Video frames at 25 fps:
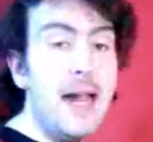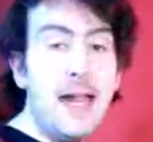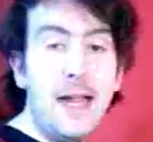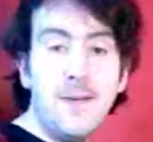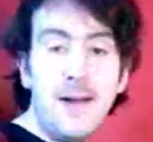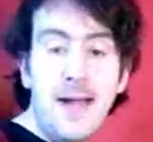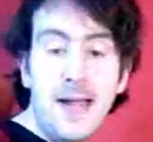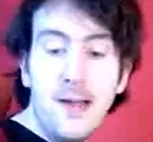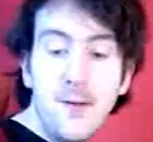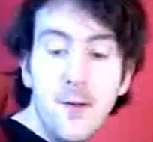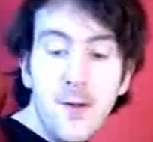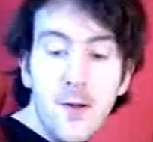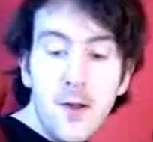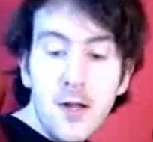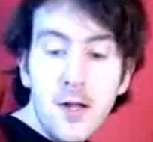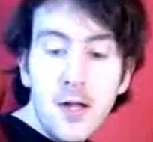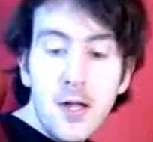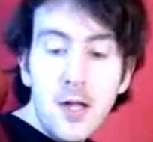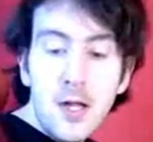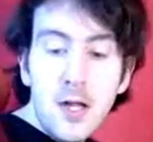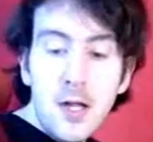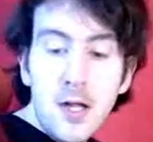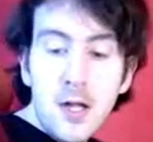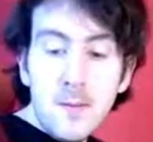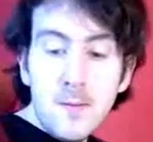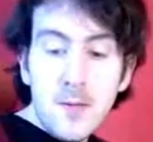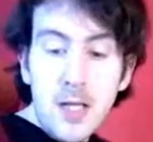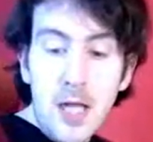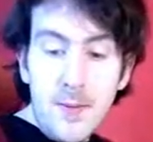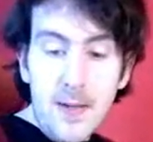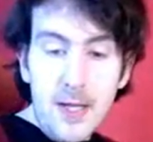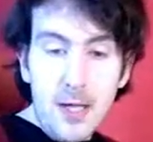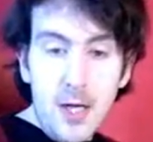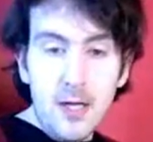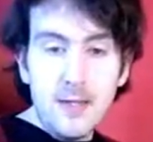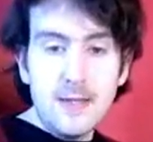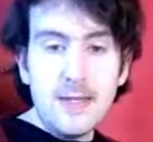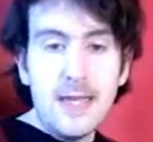Anyway, so
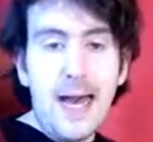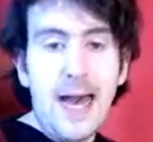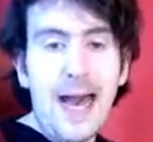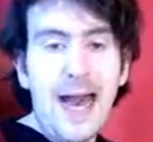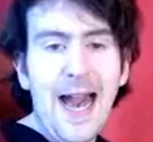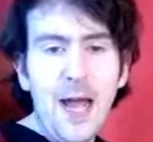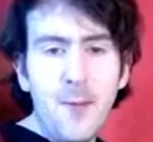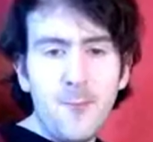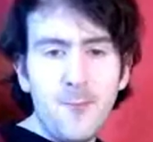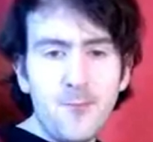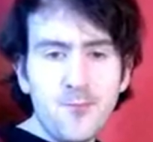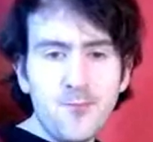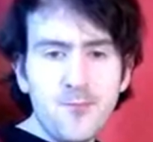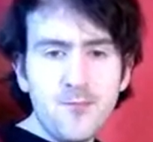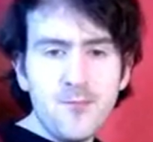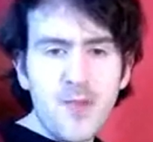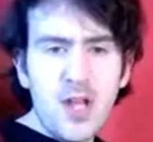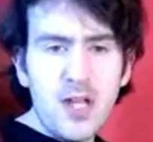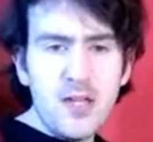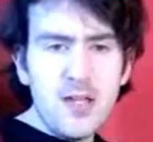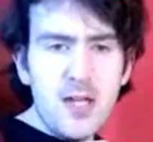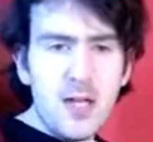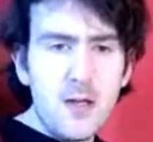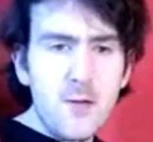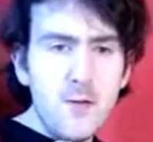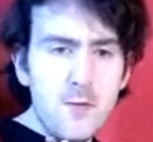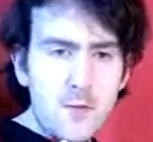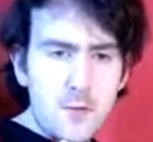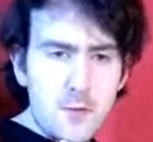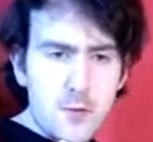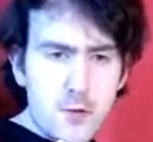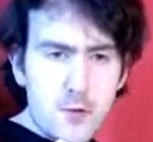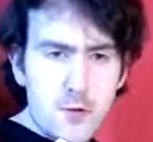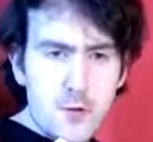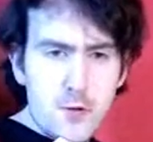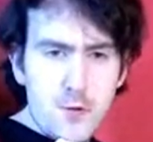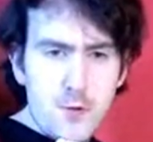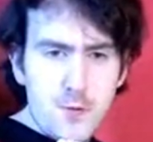we got that. So,
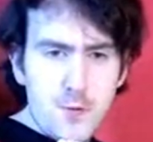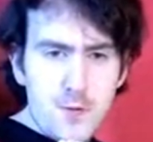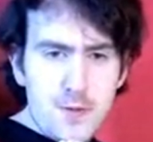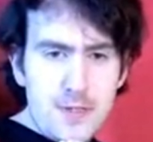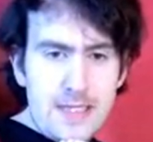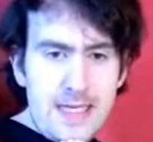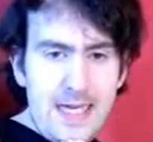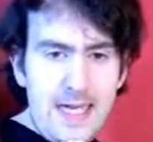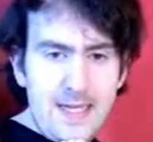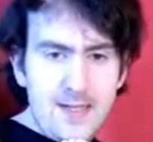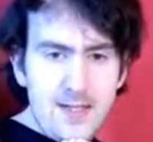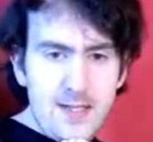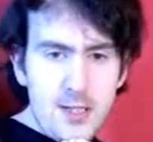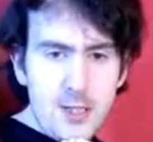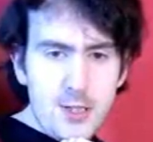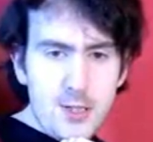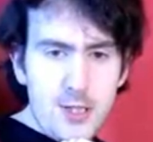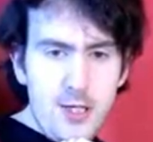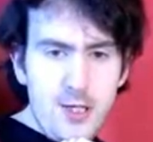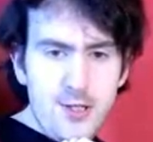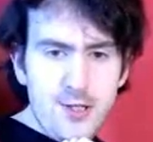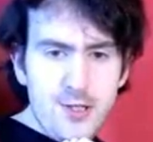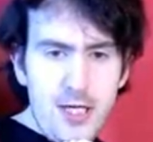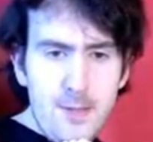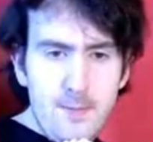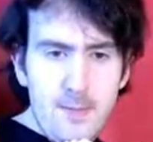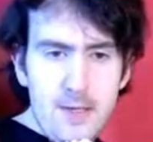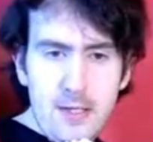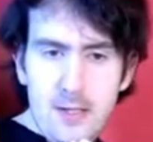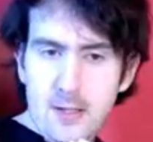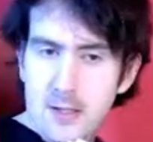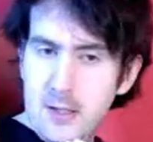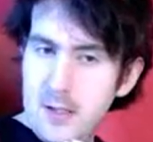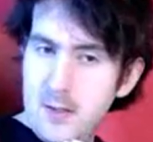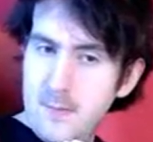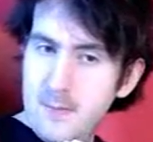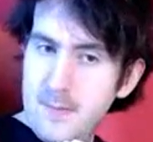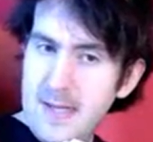so the drone show
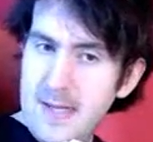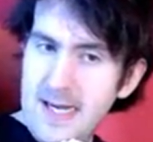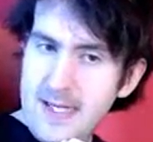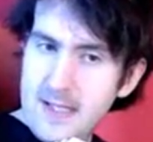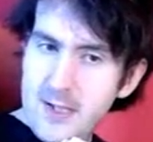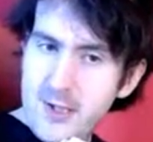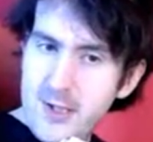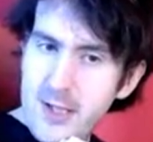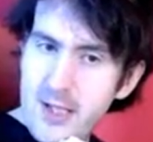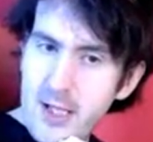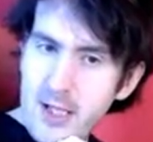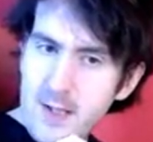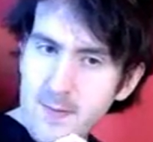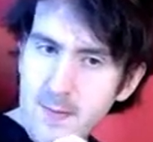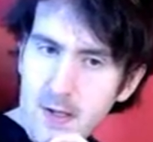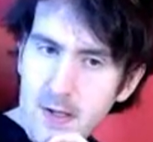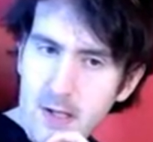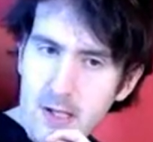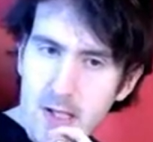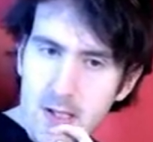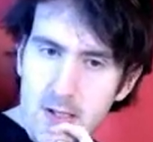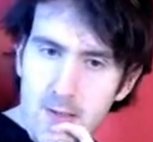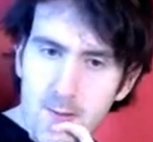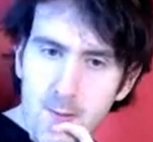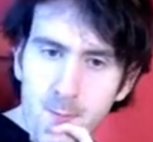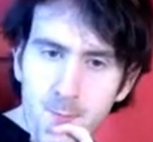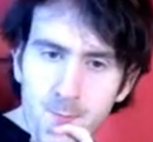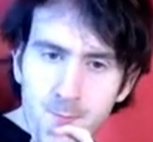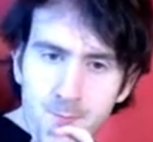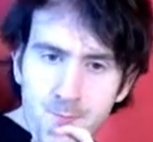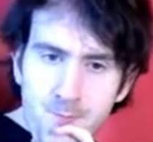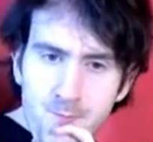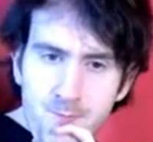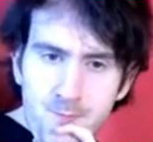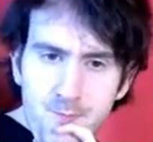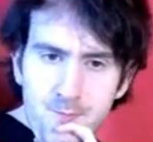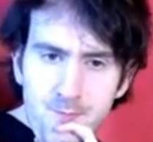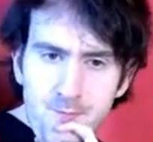might not come back in the Studios Park.
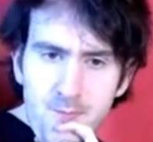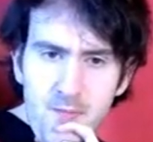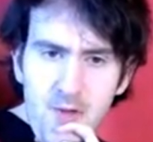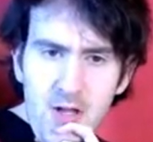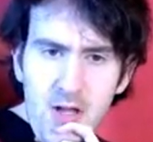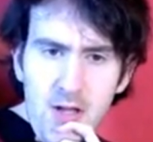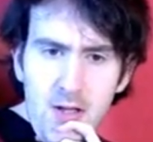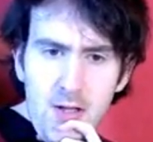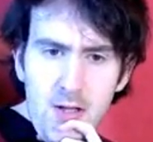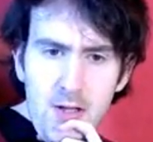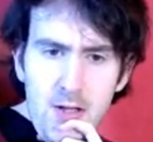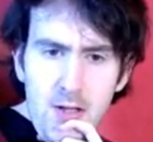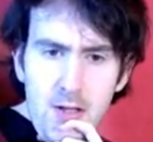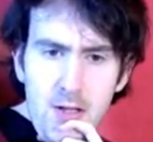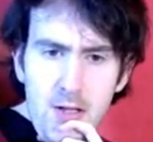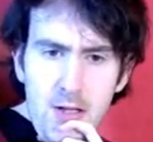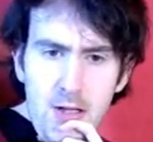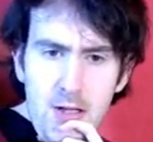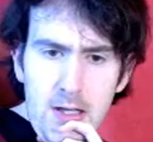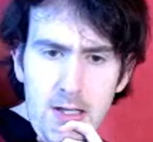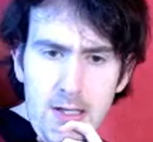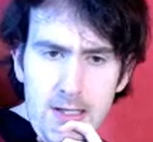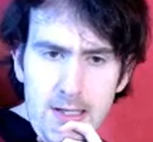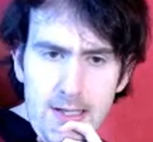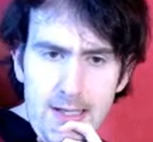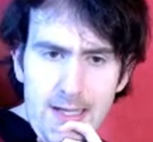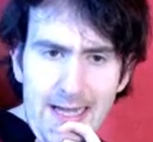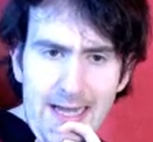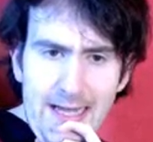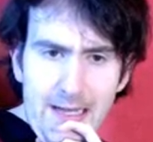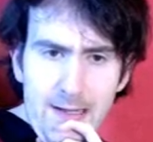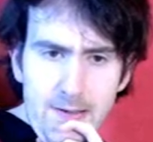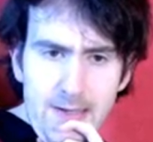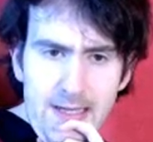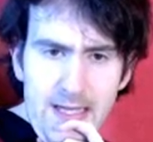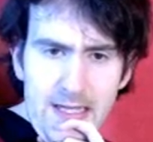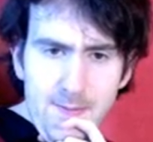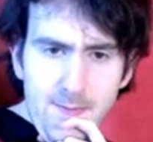
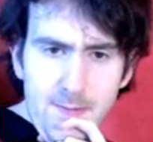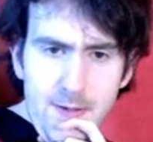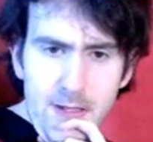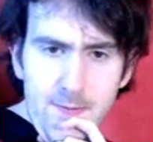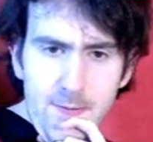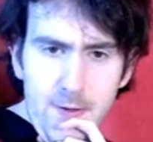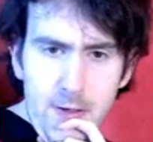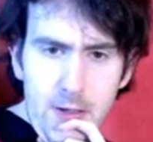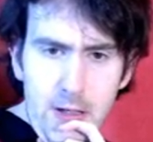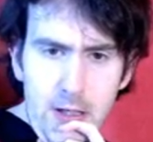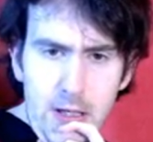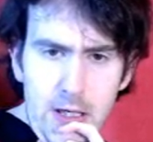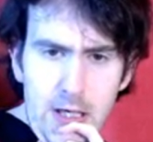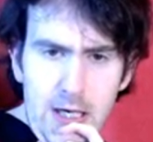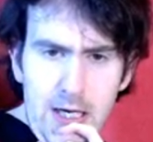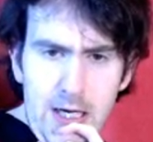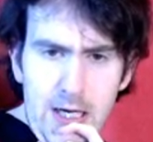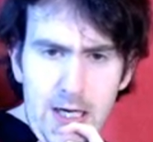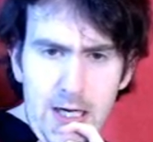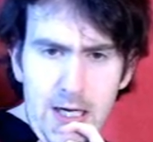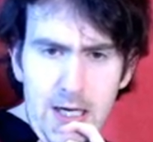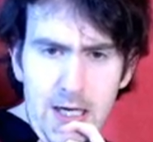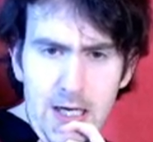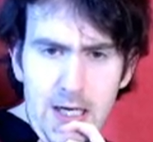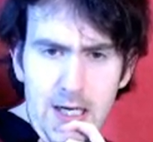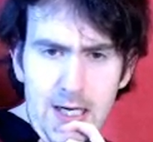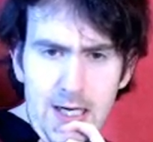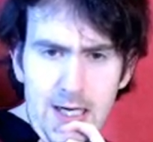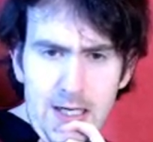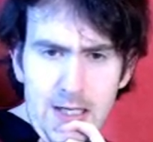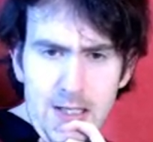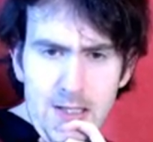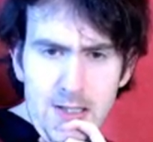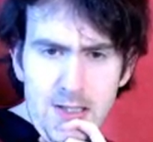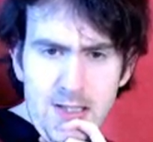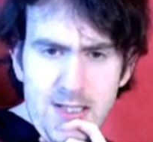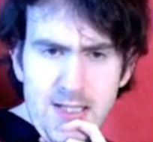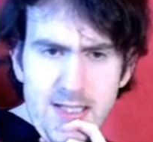Okay, let's move
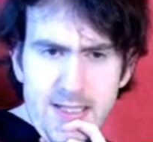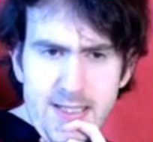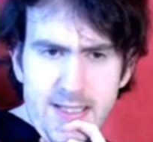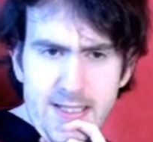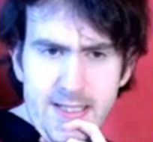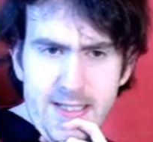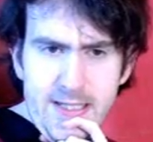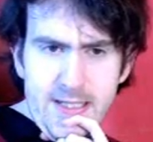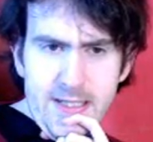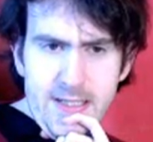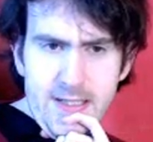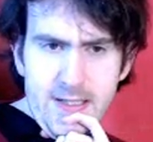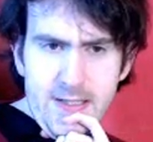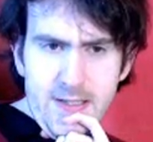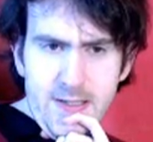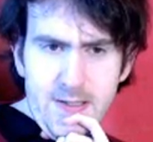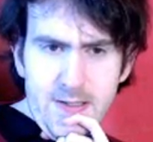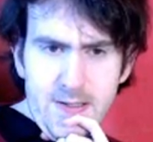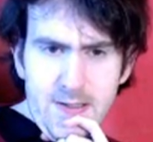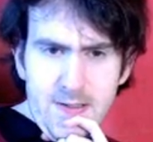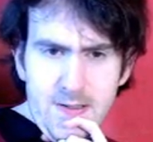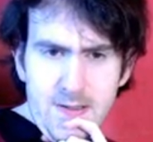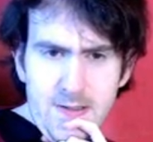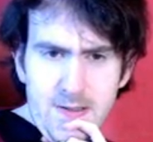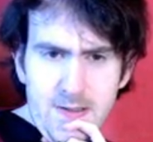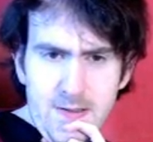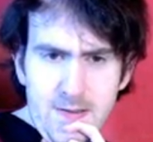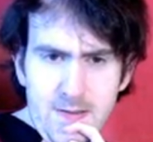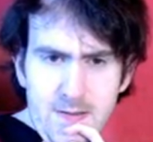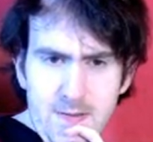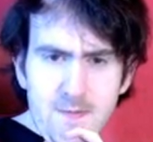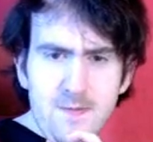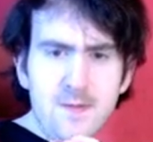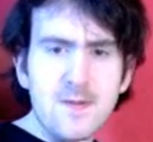on to...